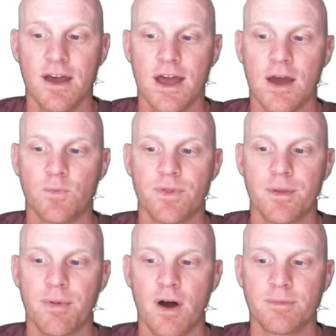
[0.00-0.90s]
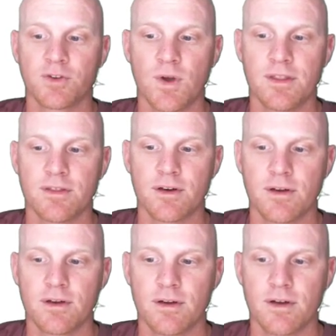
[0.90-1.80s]
and the bond between the
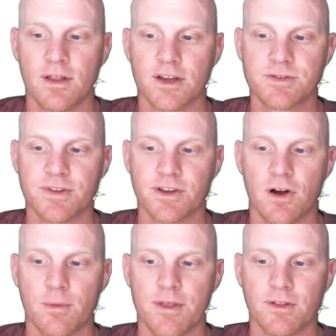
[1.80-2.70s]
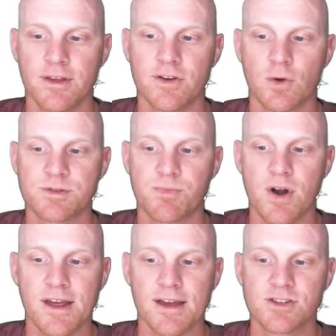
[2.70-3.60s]
electrophilic carbon and the leaving group is
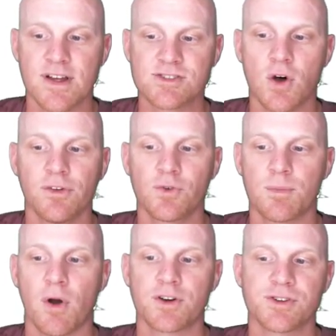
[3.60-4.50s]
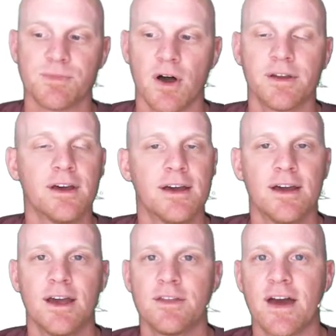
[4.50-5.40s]
breaking, so that's also a partial bond
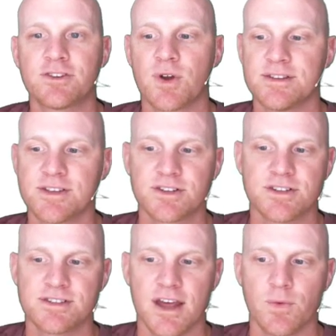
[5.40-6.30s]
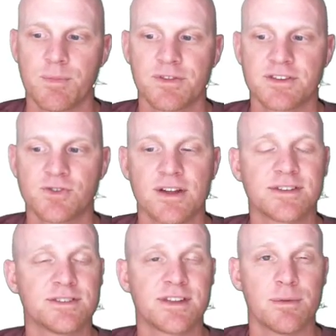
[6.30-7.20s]
in that transition state. We put this
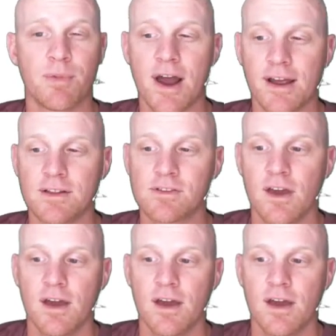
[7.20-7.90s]
transition state in brackets.